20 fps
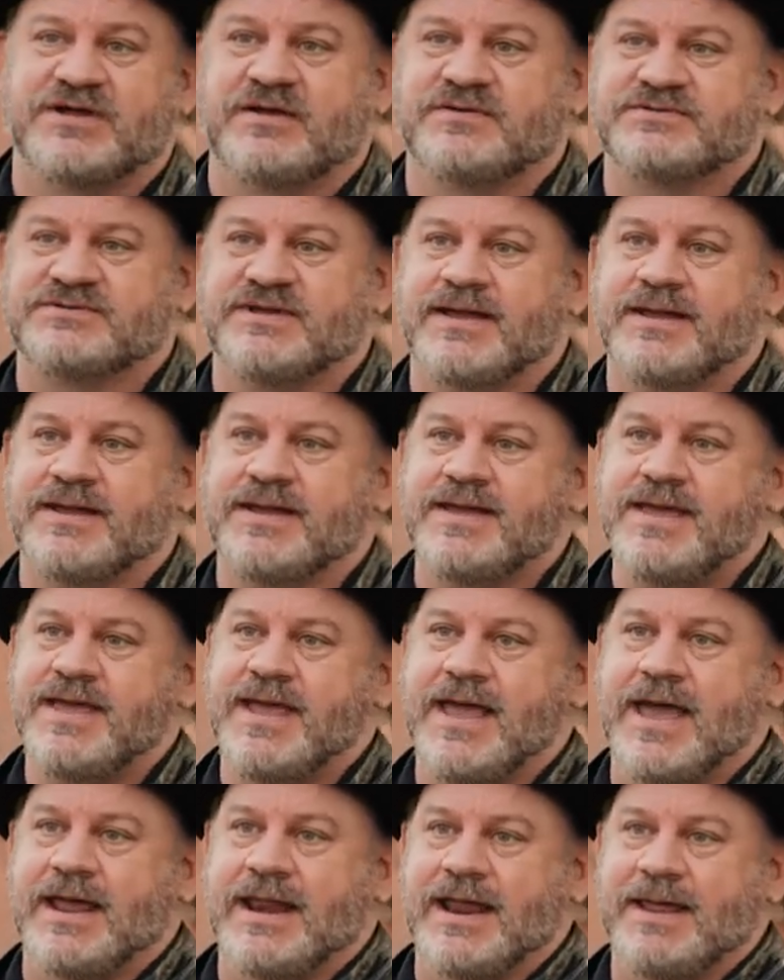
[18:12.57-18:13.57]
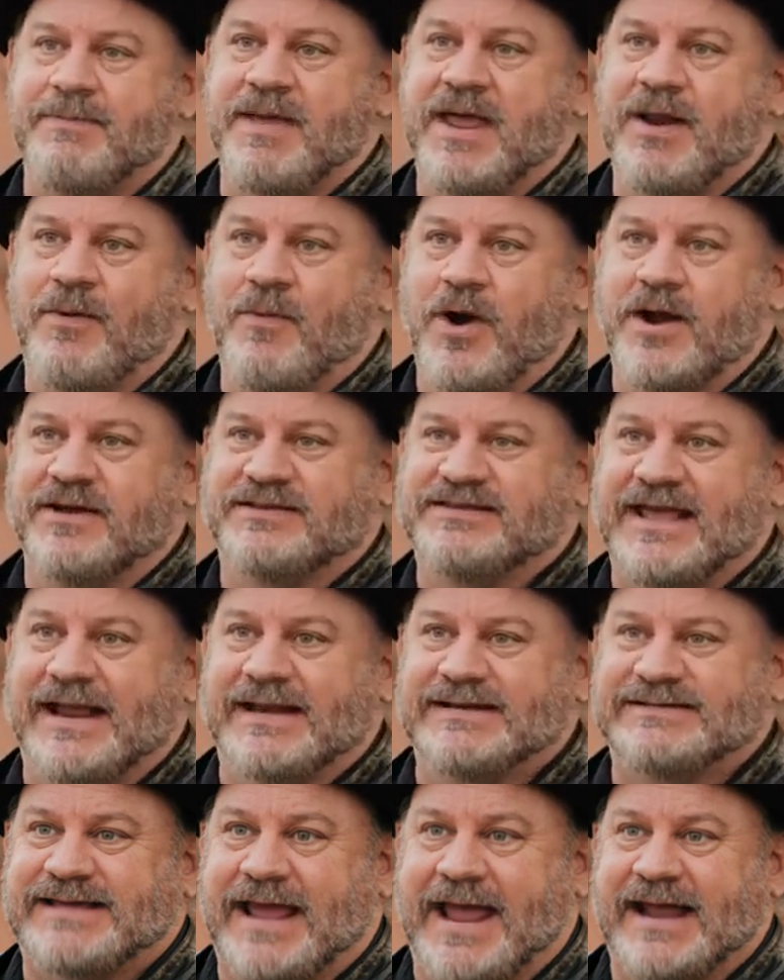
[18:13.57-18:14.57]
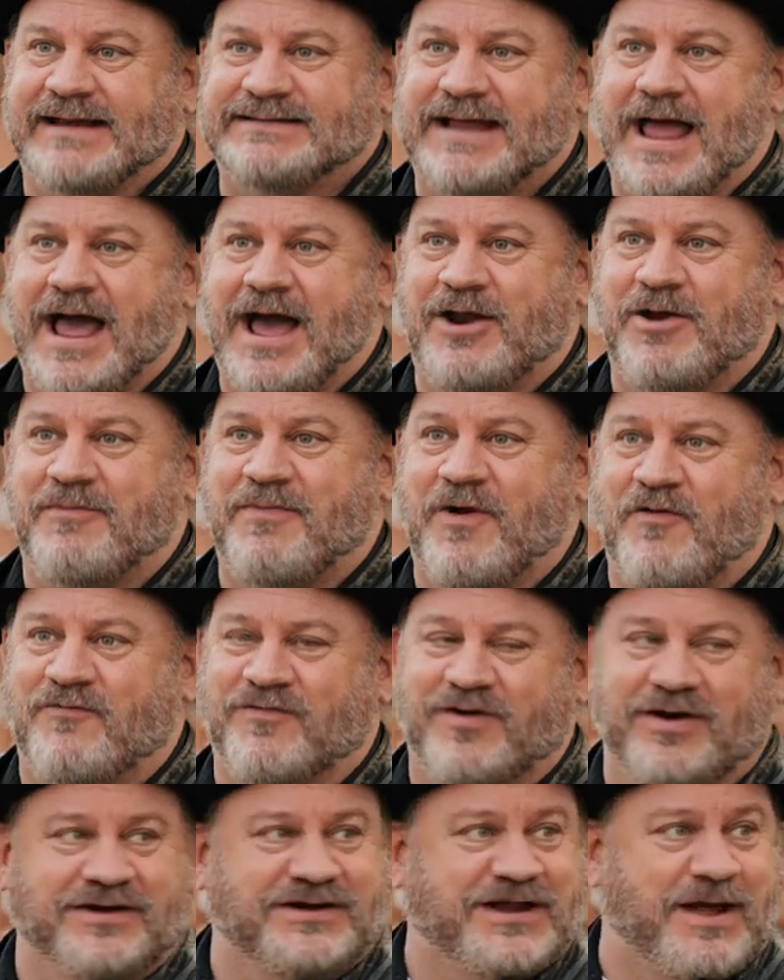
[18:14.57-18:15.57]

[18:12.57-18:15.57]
I was like, it'd have been worth getting kicked out of over.